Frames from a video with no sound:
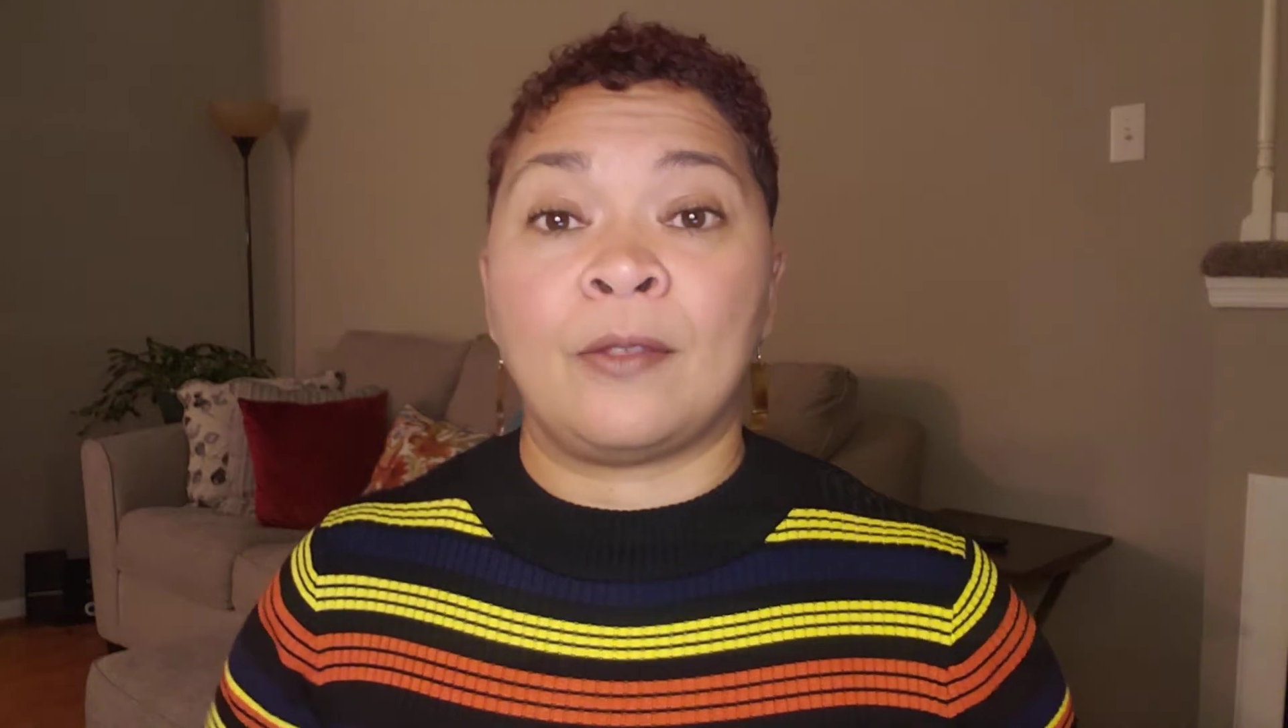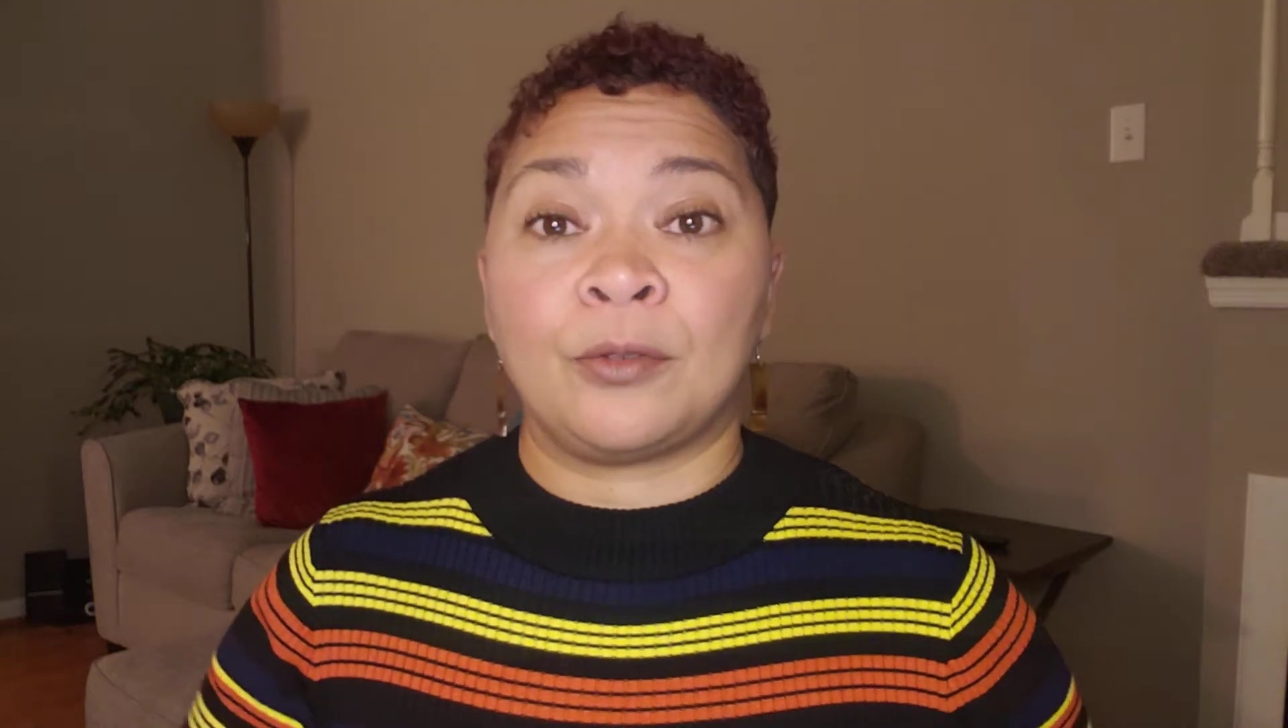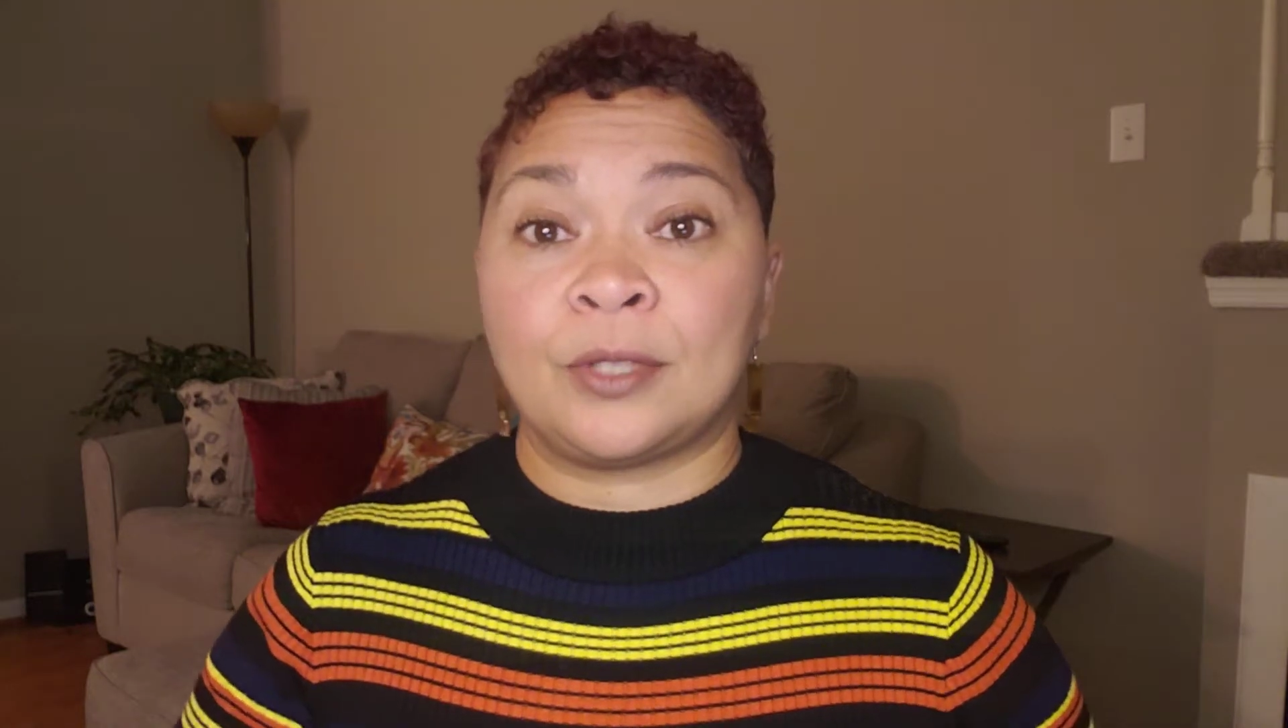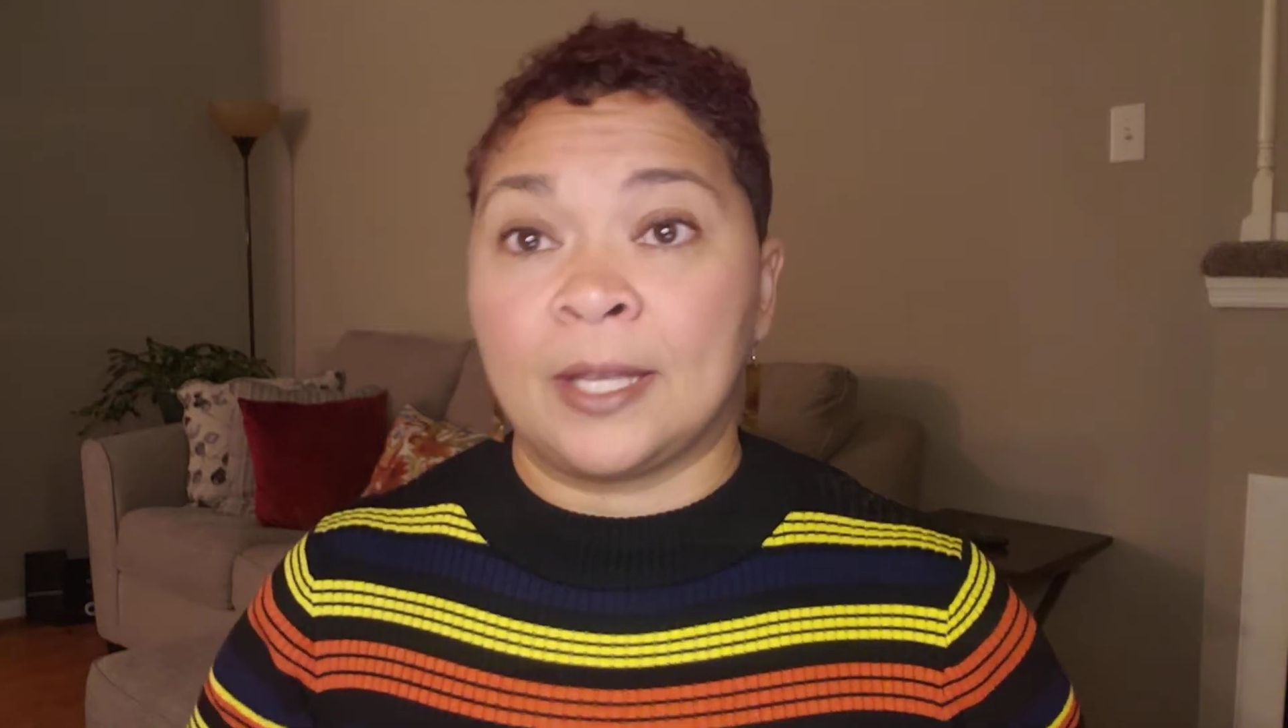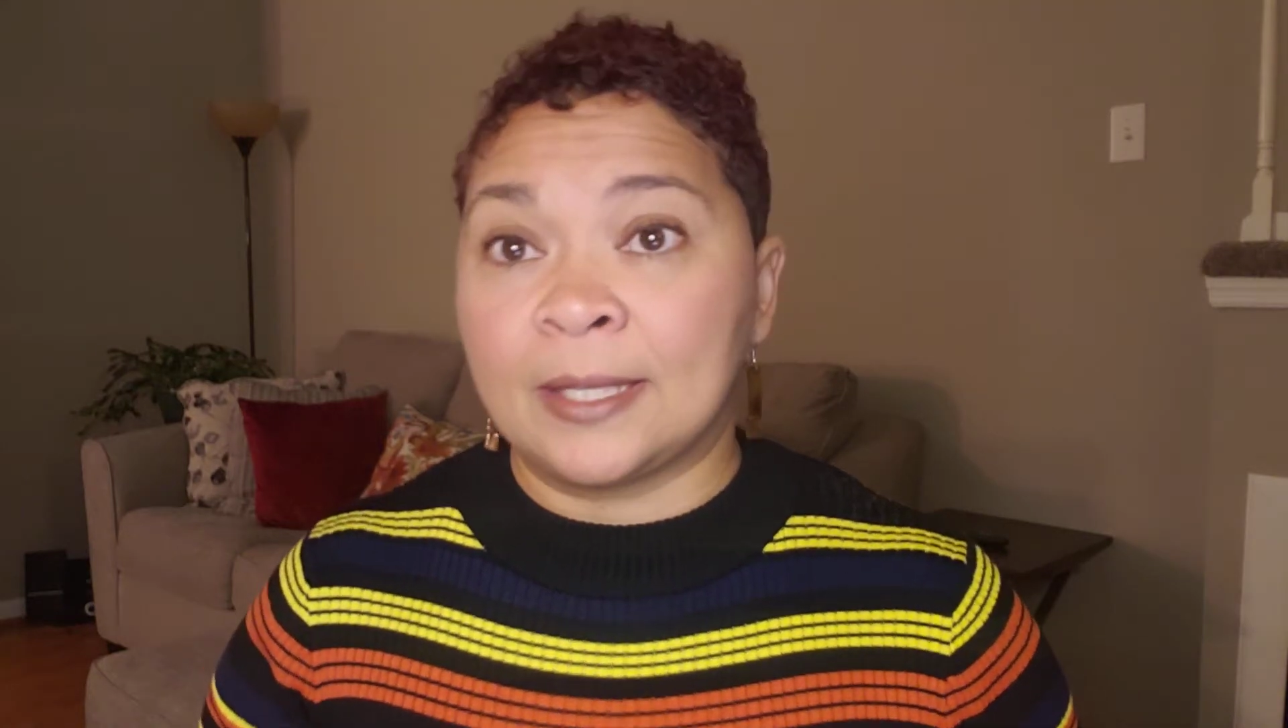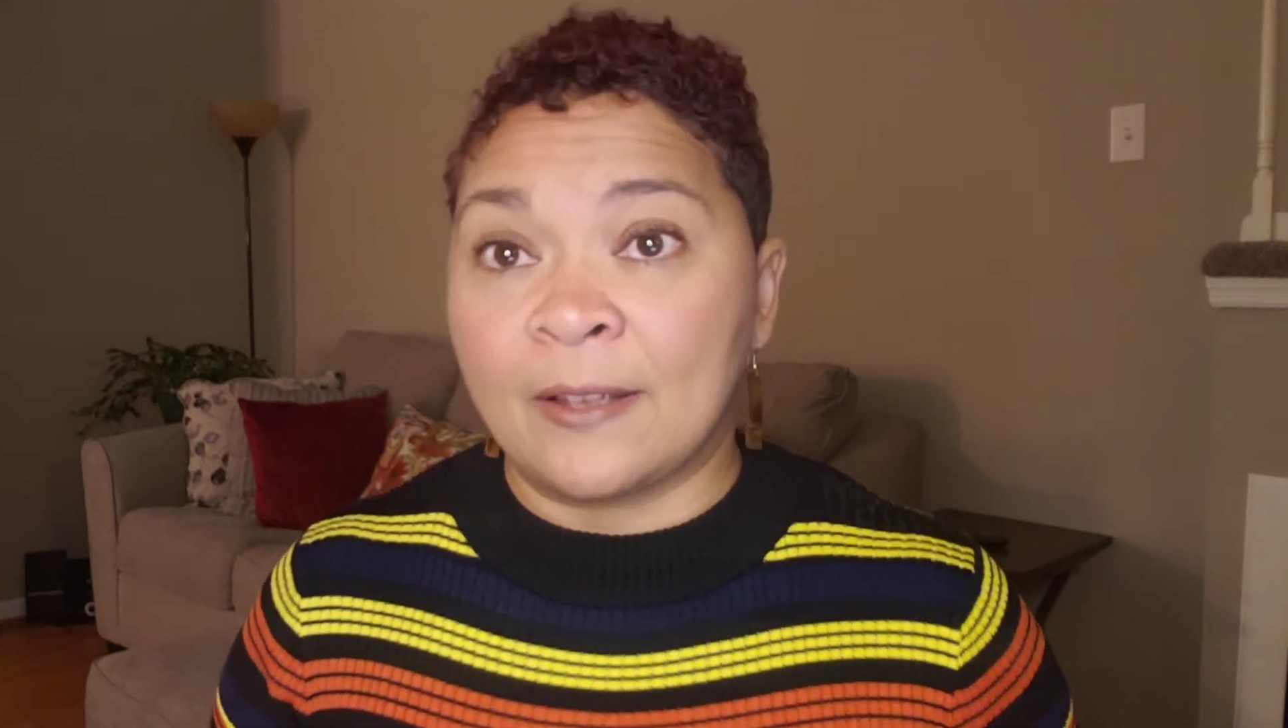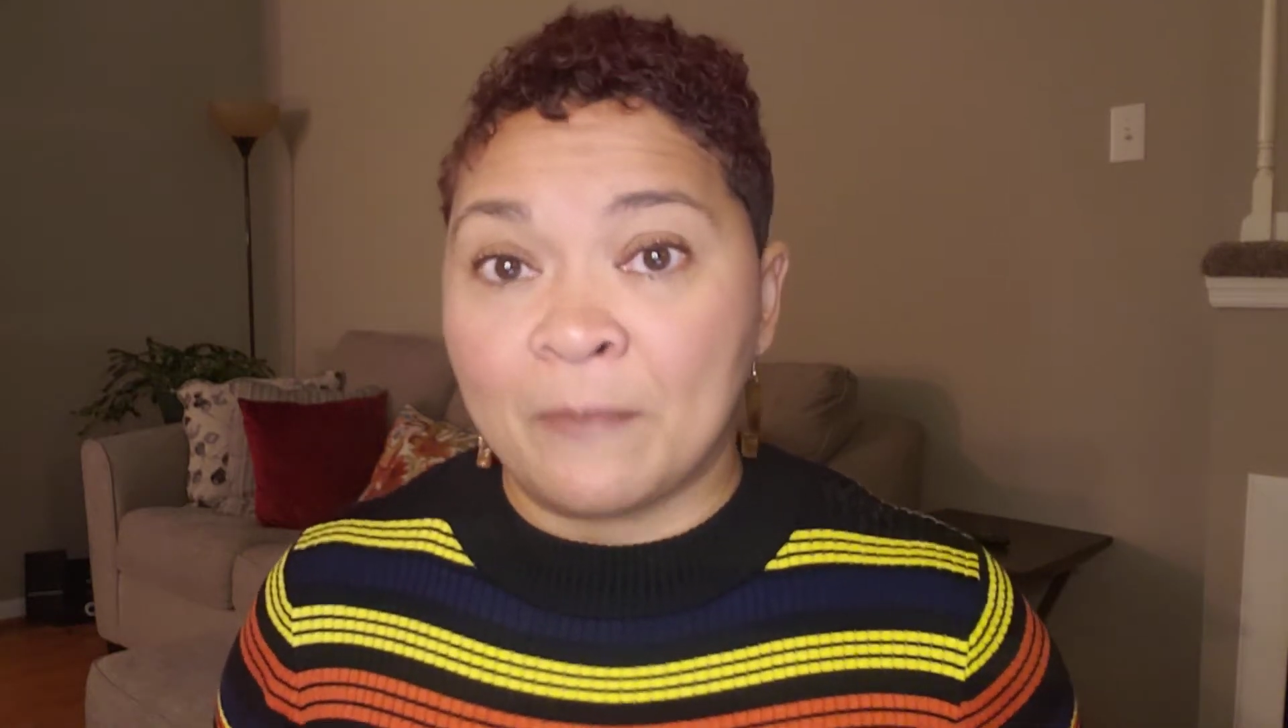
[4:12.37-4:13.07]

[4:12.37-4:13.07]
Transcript: those things have